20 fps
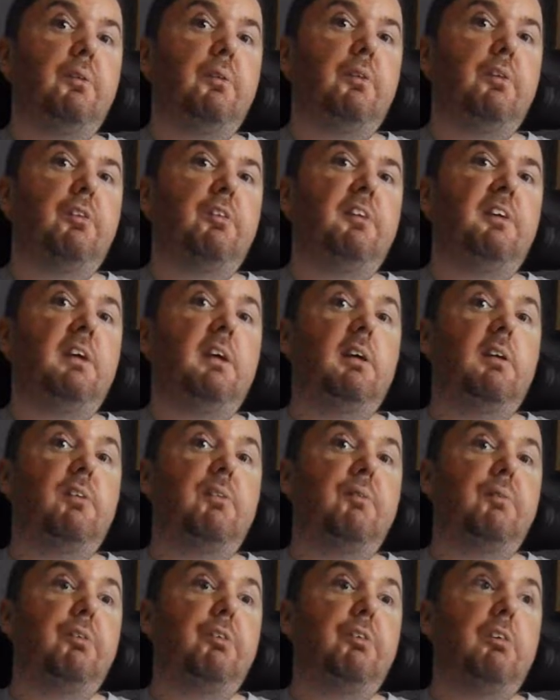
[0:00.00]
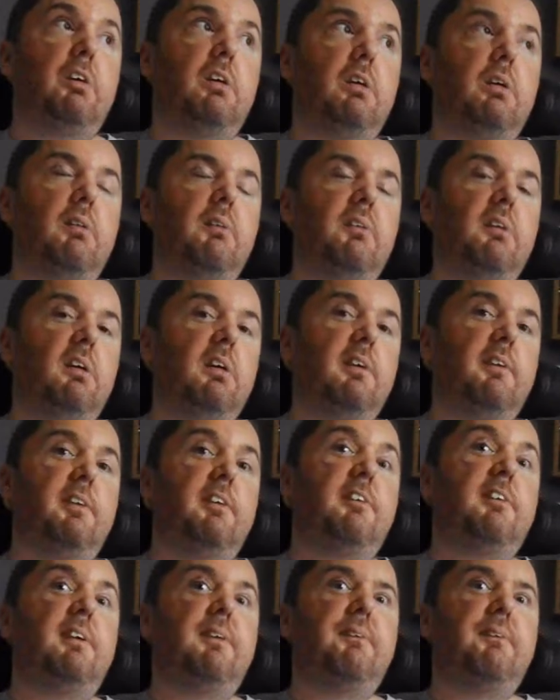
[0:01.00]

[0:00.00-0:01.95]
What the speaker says: sticks, which are the same